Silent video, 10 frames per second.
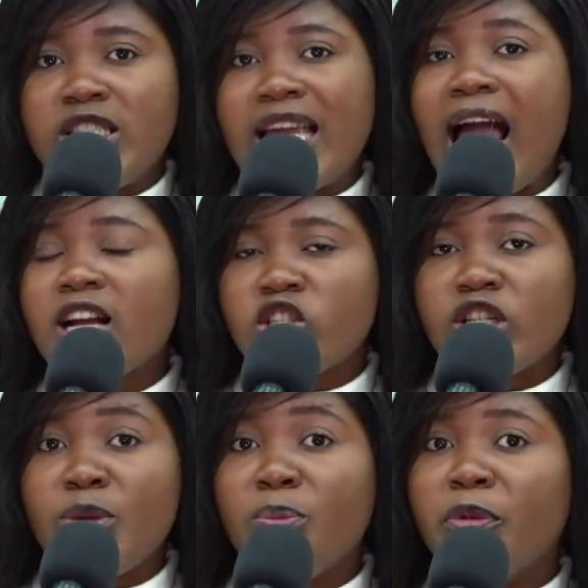
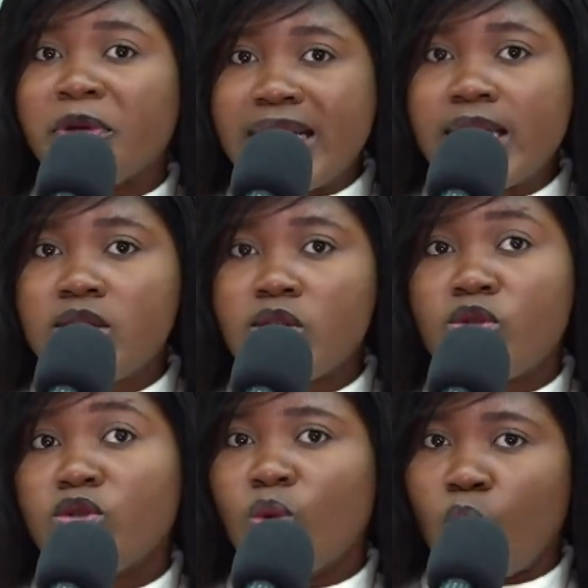actually brings
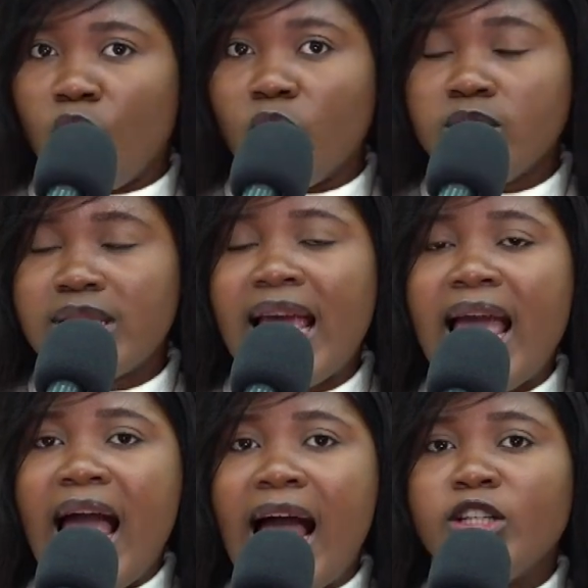to the world,
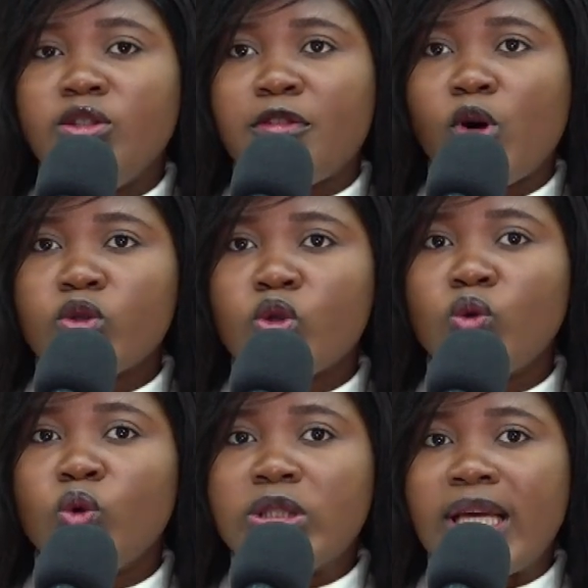and you've also
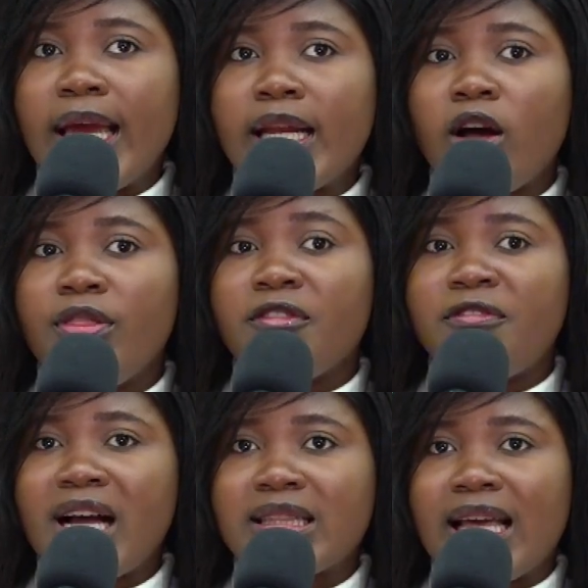noted on the
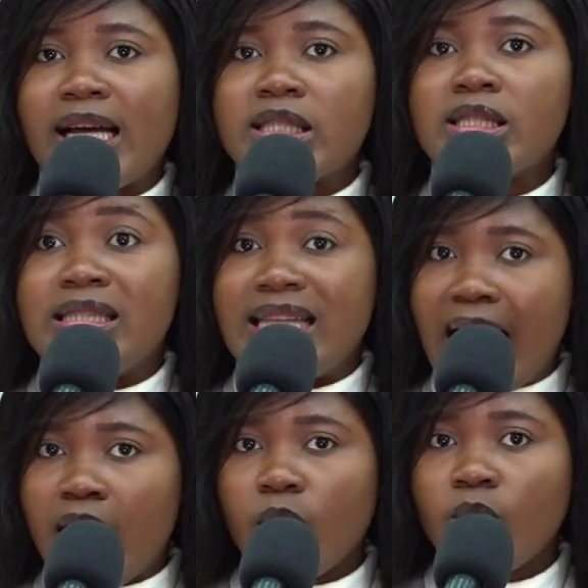fact that
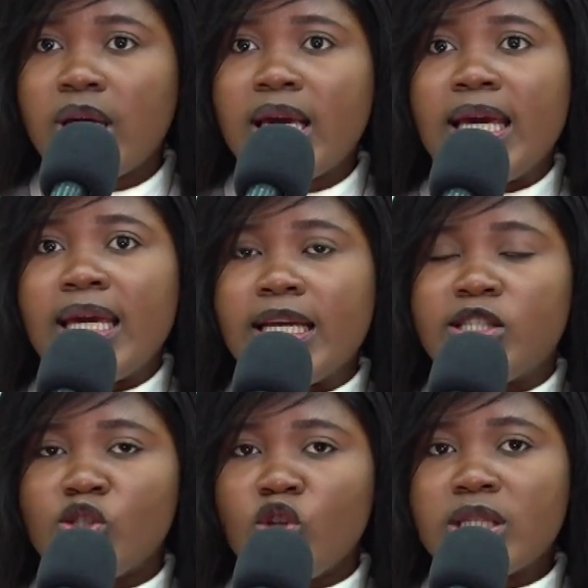now
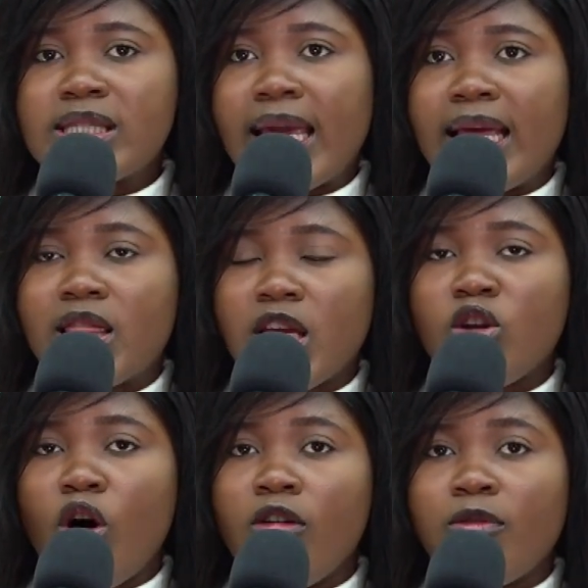it's not a
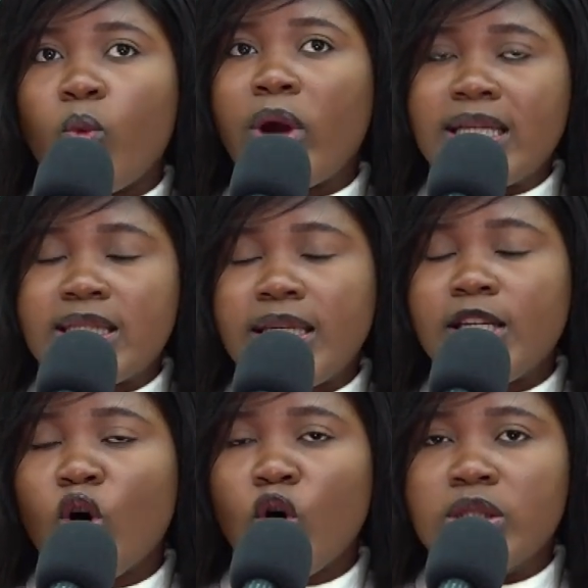thing of
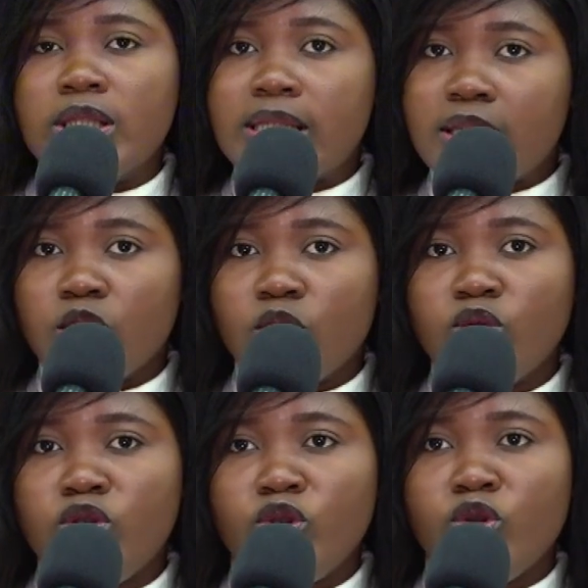waiting until
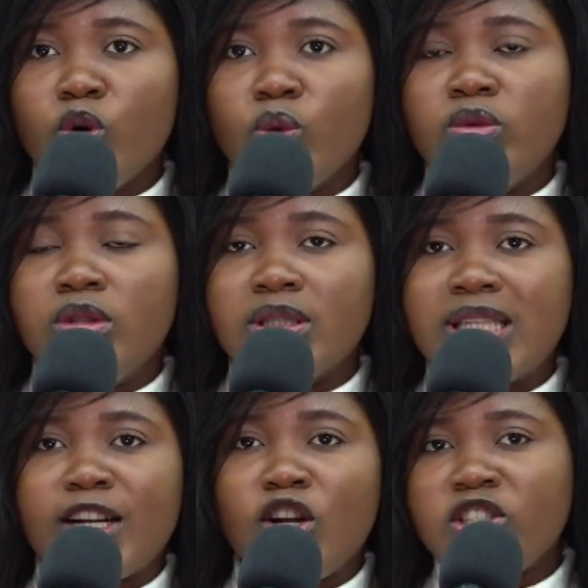the
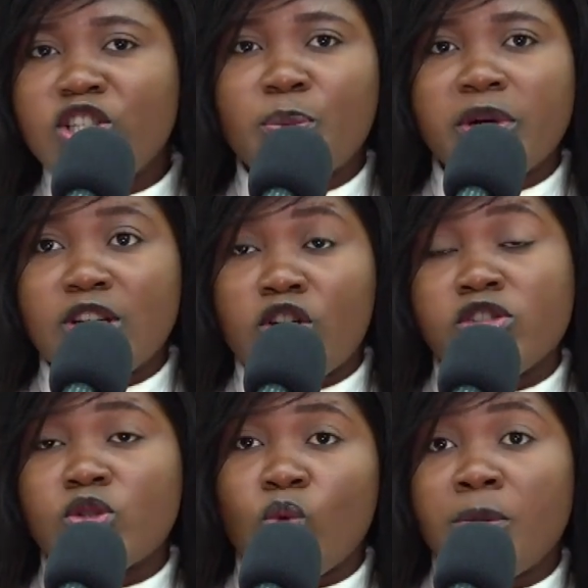technology spreads
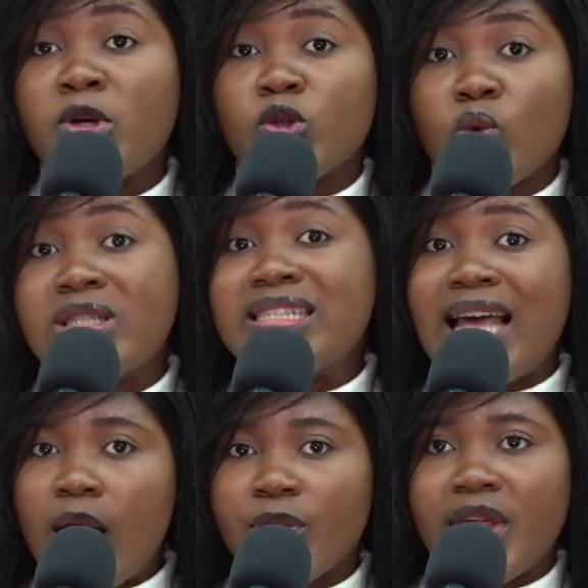across the world, because once it's
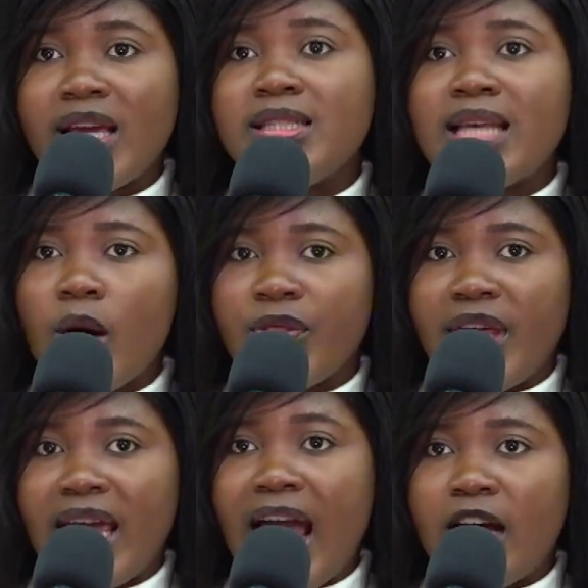out there, it's out
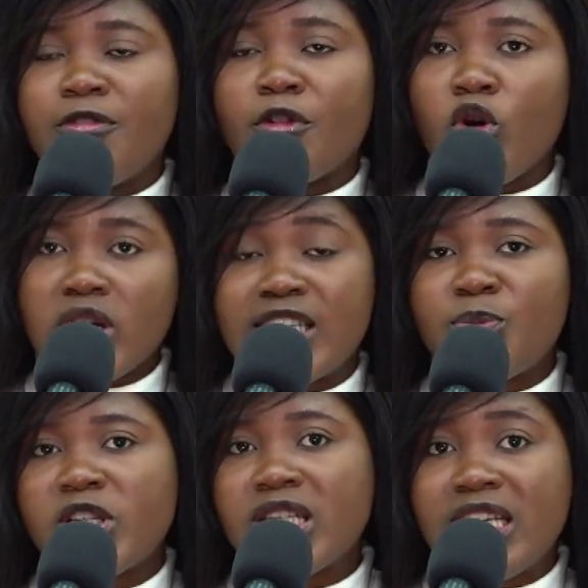there. And for us,
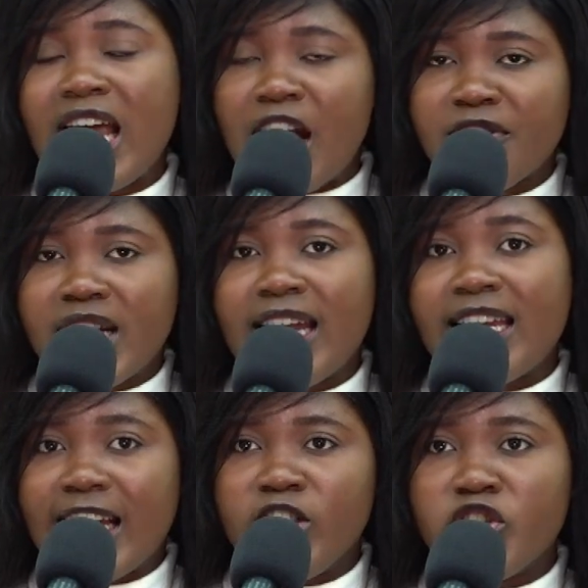especially in Africa
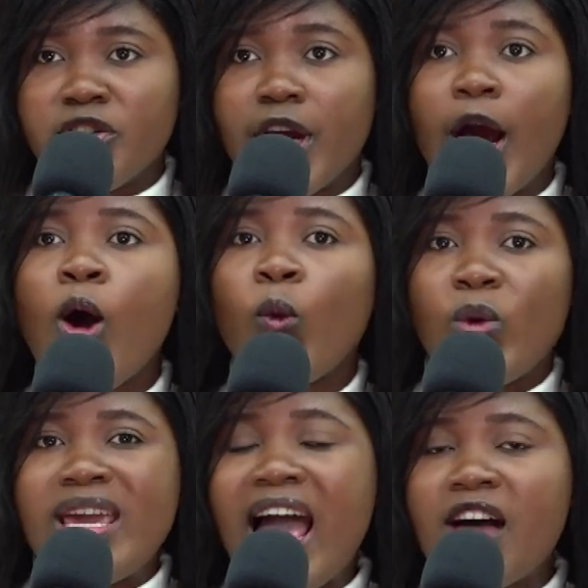and Nigeria,
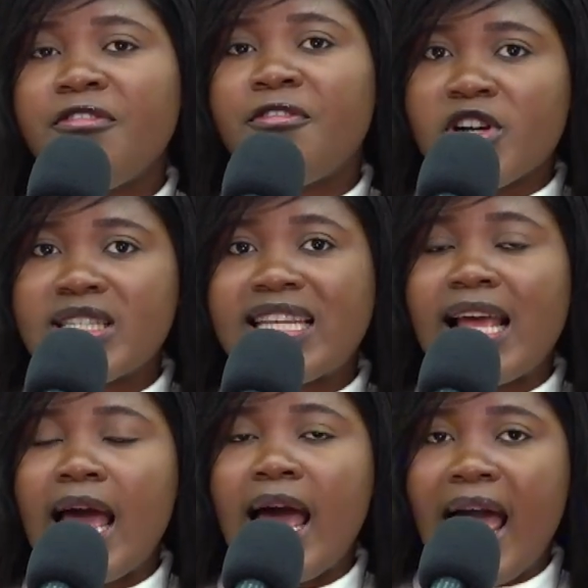we have first
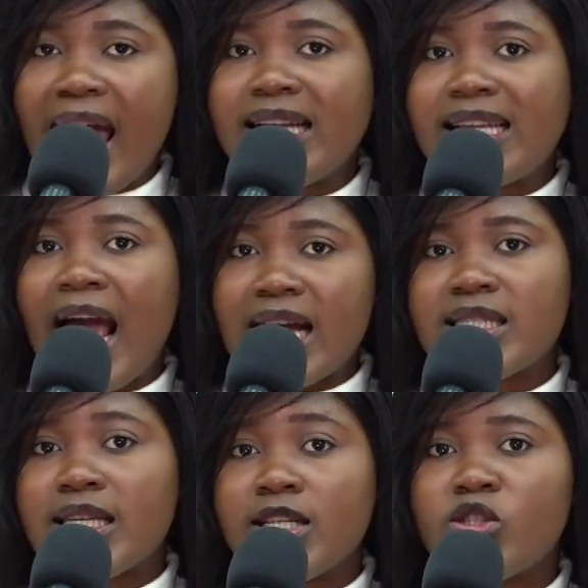hand
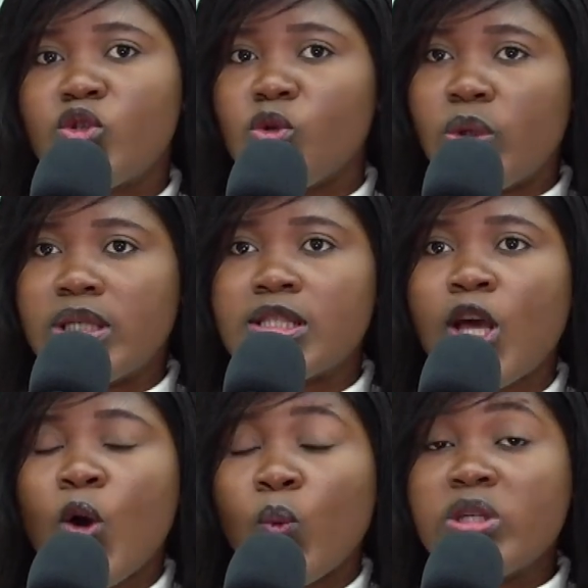access to it,
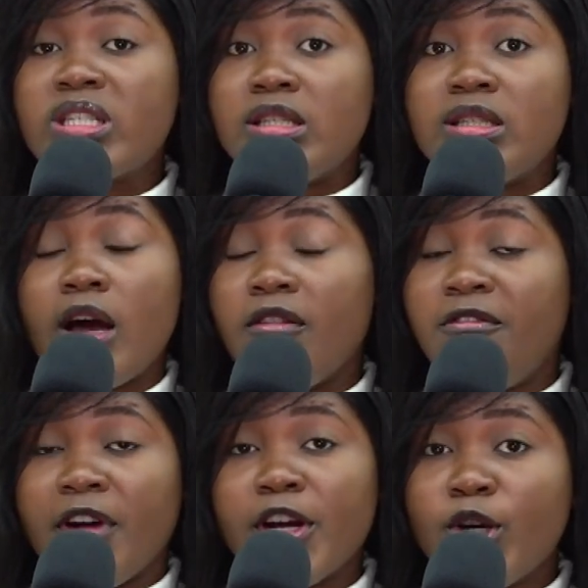which is a
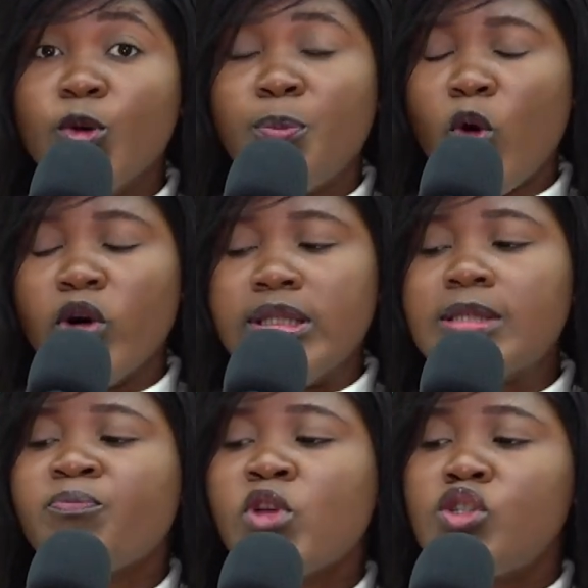very good point.
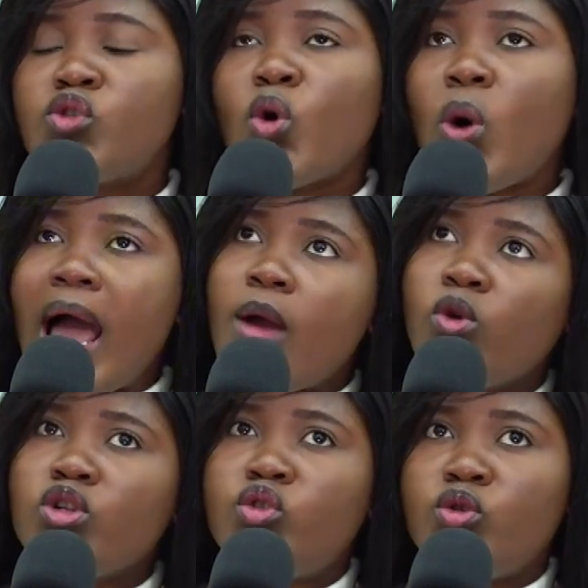So I
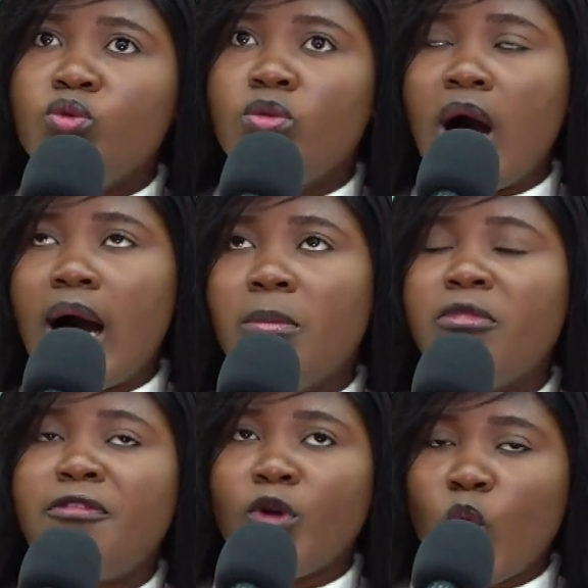want to
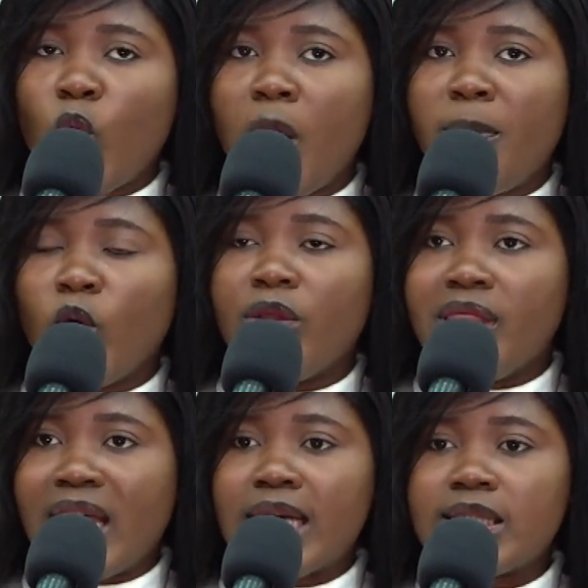follow up on
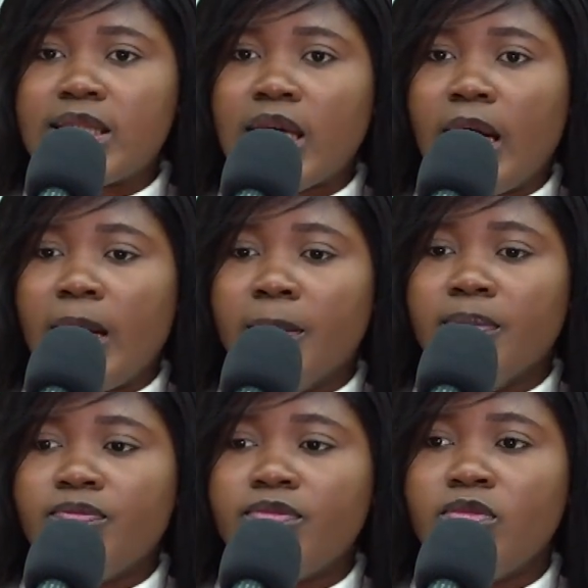that
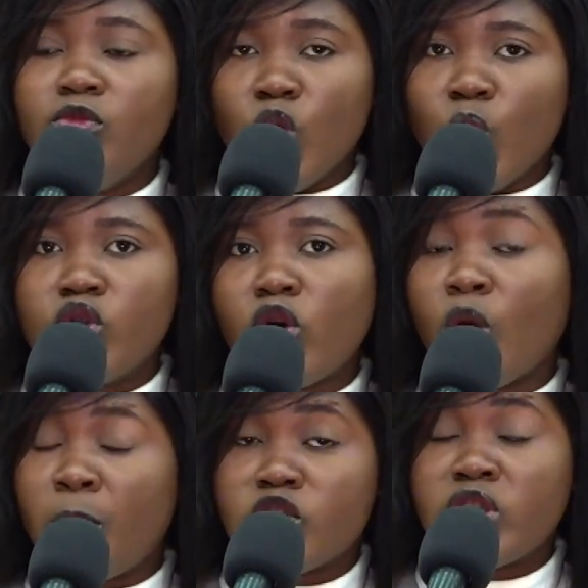note on
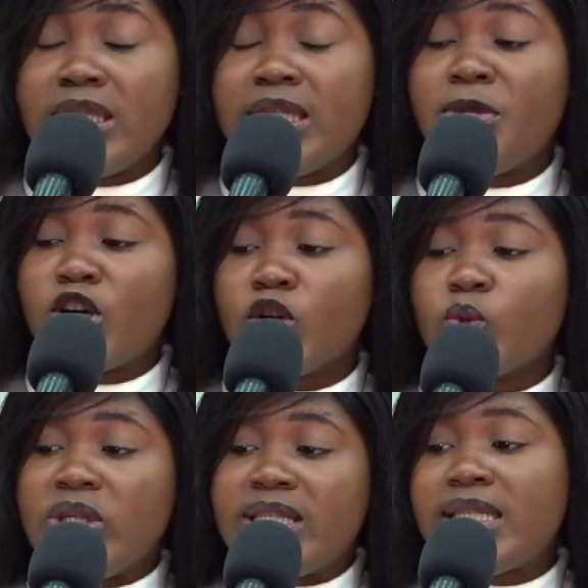opportunity, because
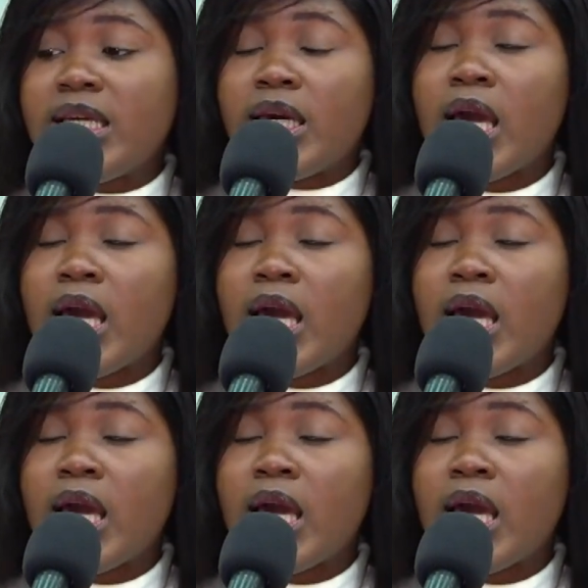we see